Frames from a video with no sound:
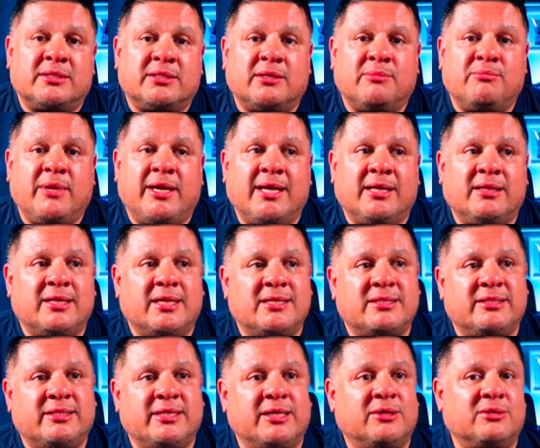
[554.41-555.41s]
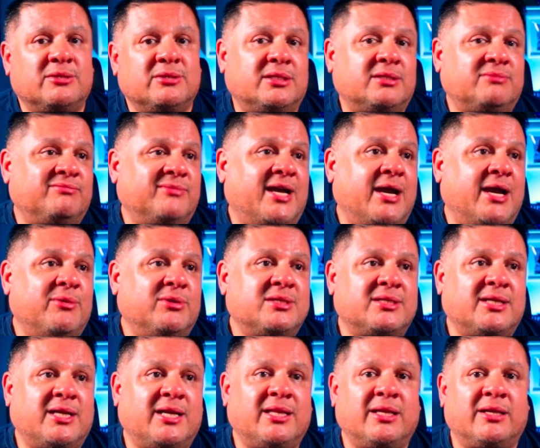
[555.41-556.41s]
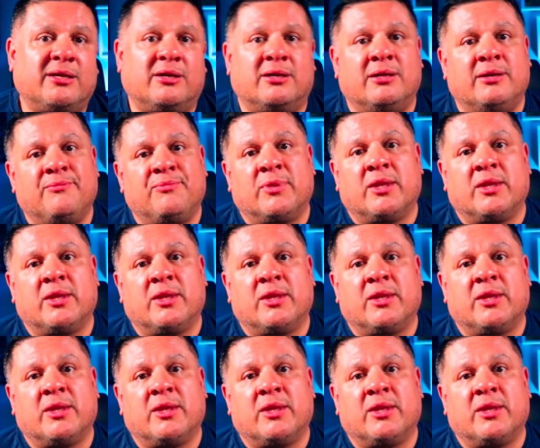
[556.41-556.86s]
to make these deals that I would say that are